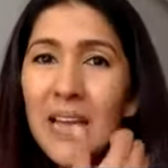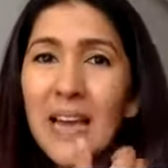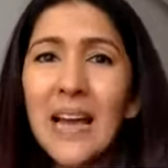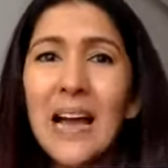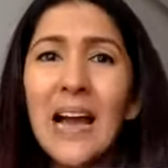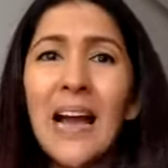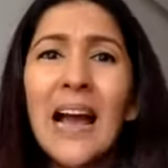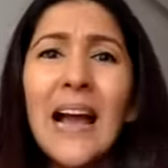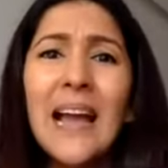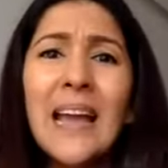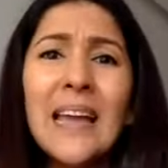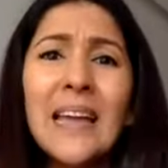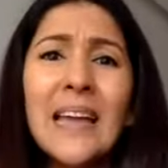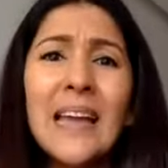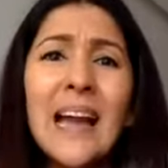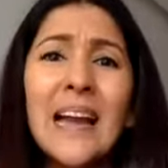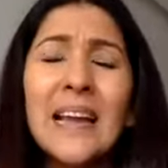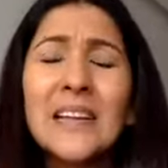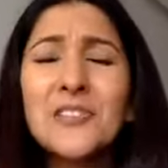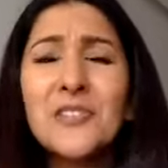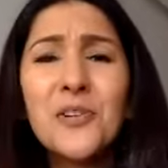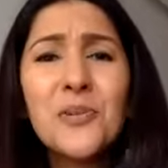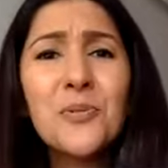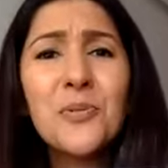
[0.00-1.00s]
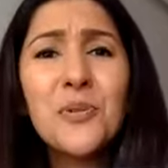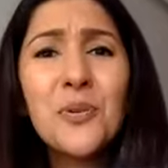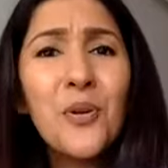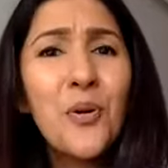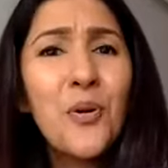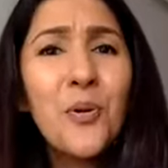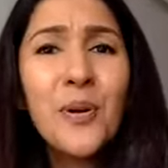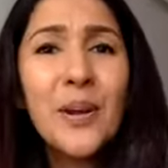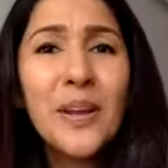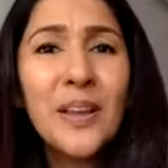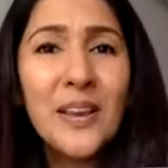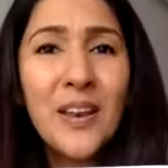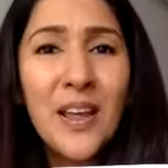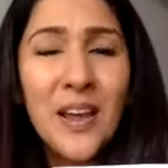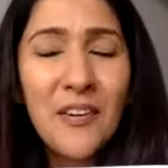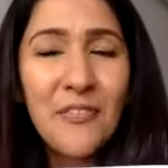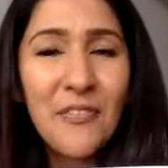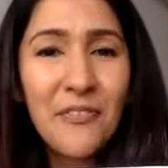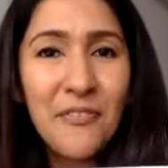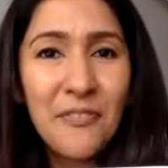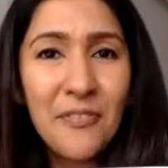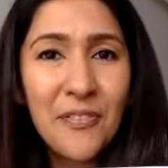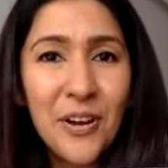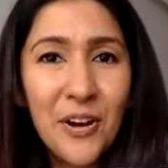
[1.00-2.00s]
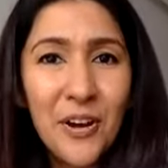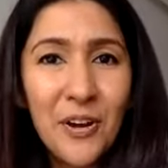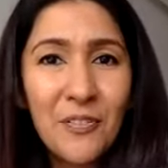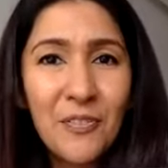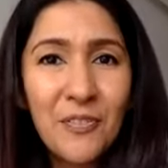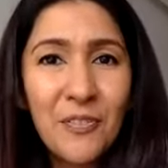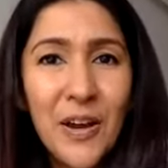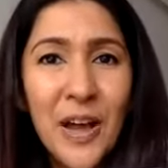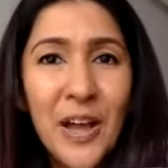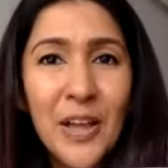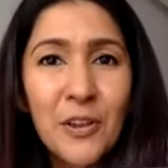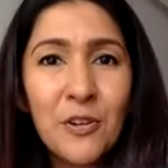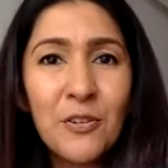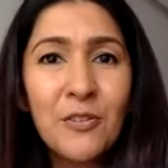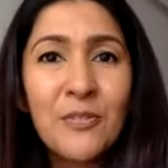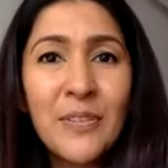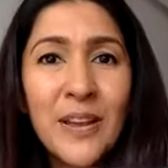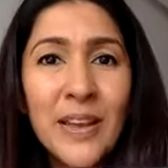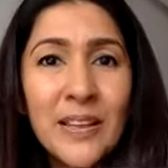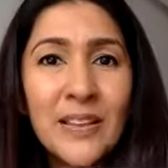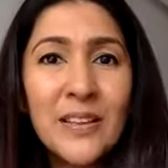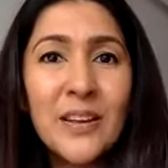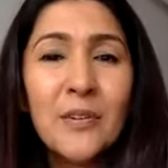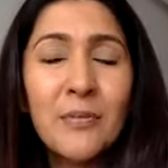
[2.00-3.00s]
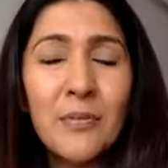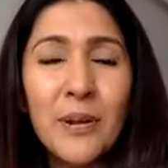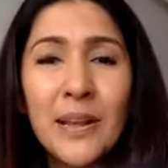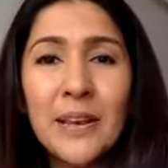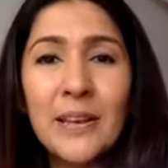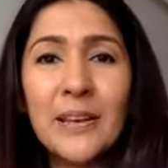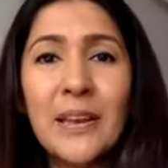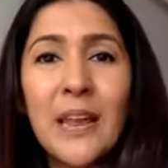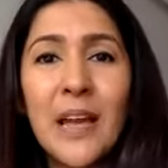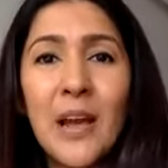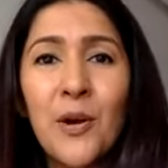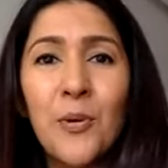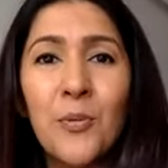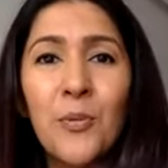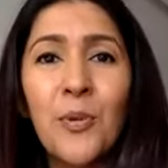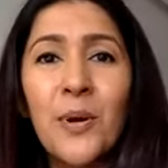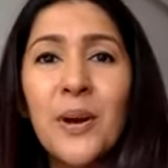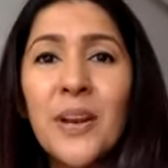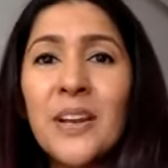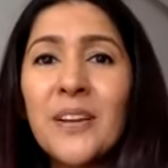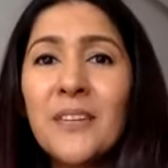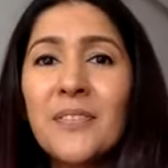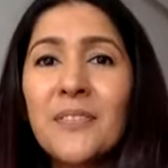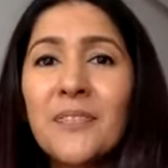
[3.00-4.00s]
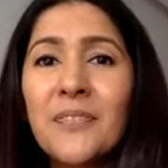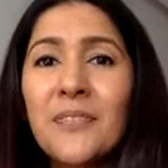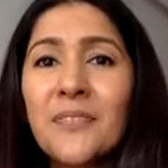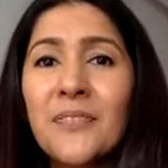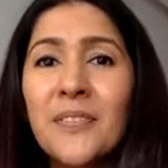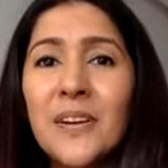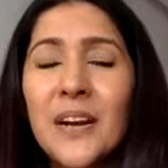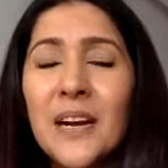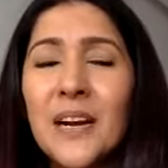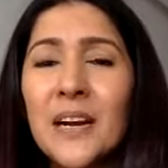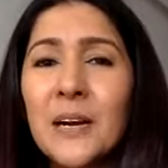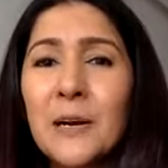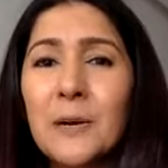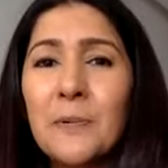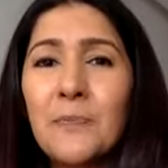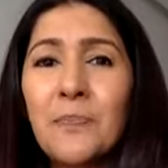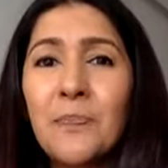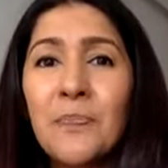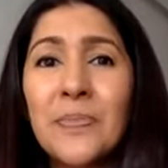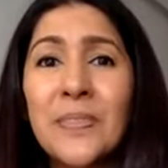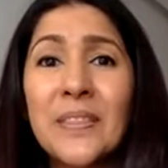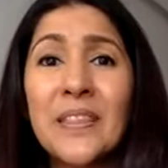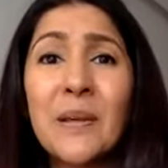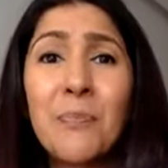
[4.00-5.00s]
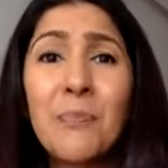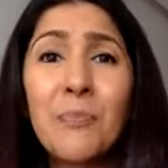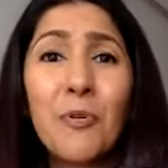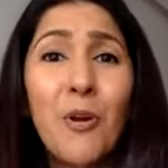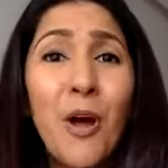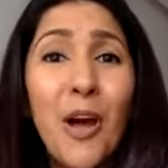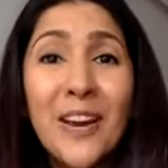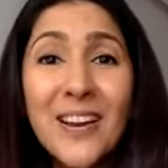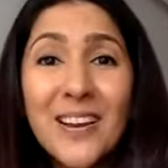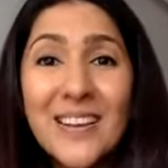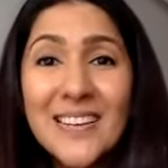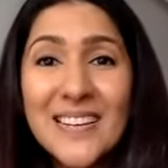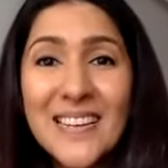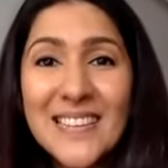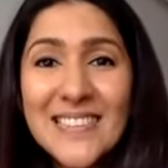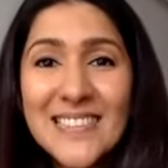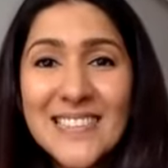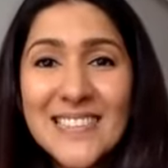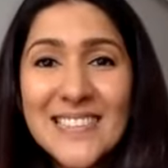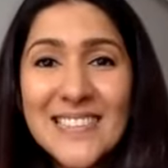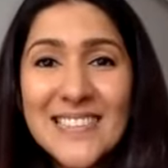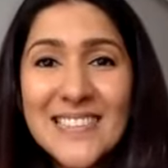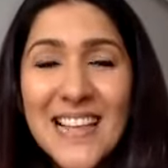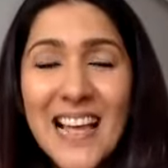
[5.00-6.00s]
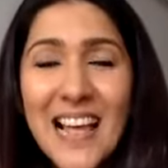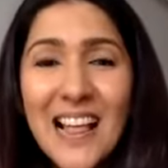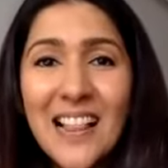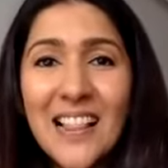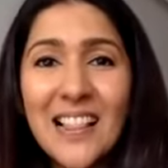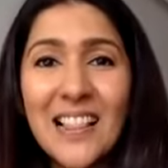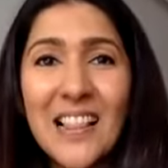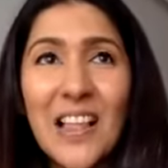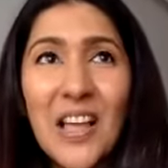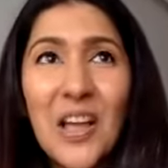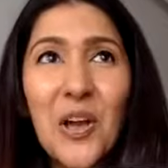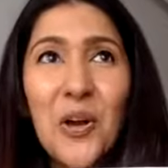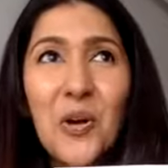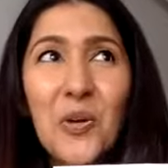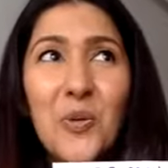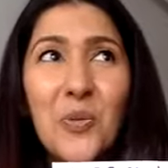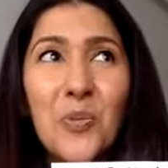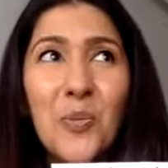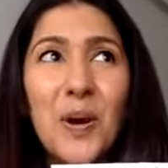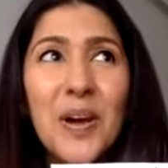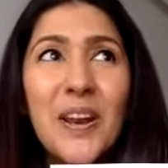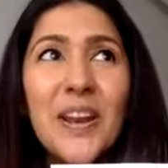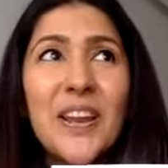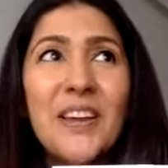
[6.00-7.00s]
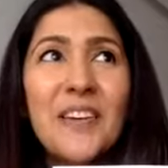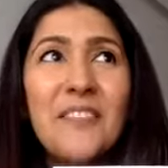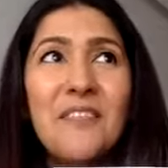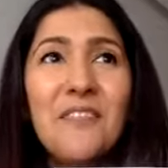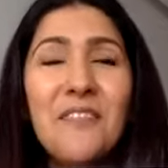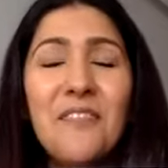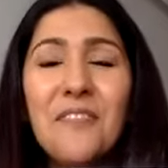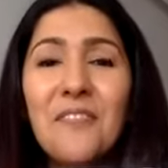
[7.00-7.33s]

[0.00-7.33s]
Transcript: I don't know enough of Ayurveda right now? What if the product doesn't sell? What if